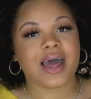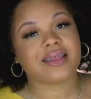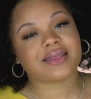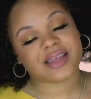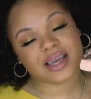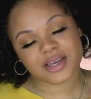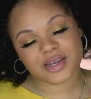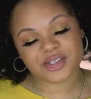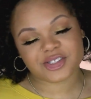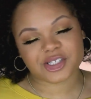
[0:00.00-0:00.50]

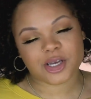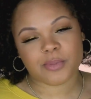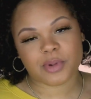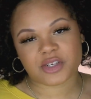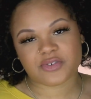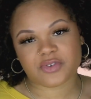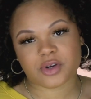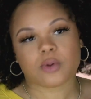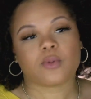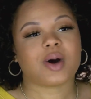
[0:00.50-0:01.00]
Thank you so
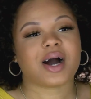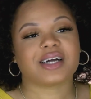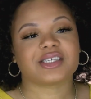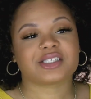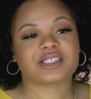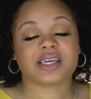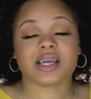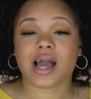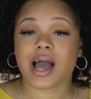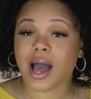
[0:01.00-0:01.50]
much for
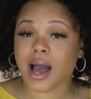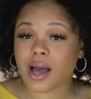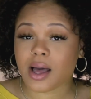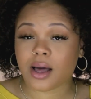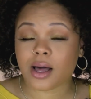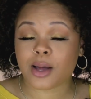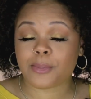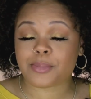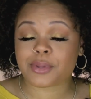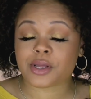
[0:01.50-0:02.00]
watching. I
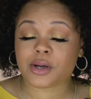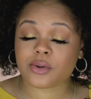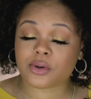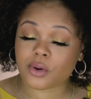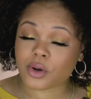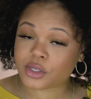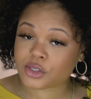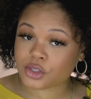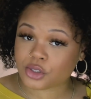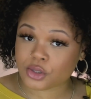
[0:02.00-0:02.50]
upload
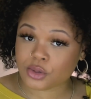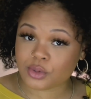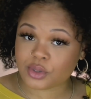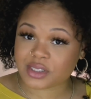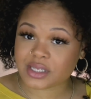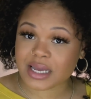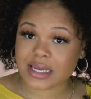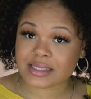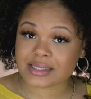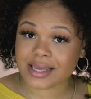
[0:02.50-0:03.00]
on
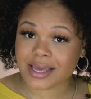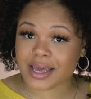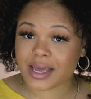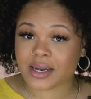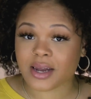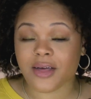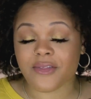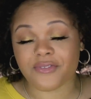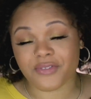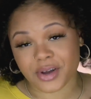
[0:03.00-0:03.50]
Tuesdays
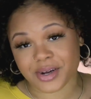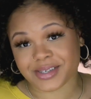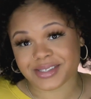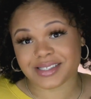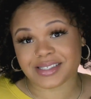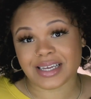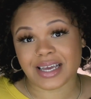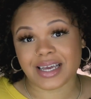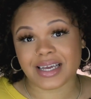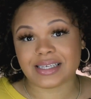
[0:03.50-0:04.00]
and
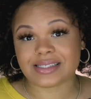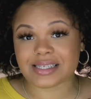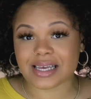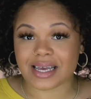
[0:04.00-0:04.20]
Thursdays,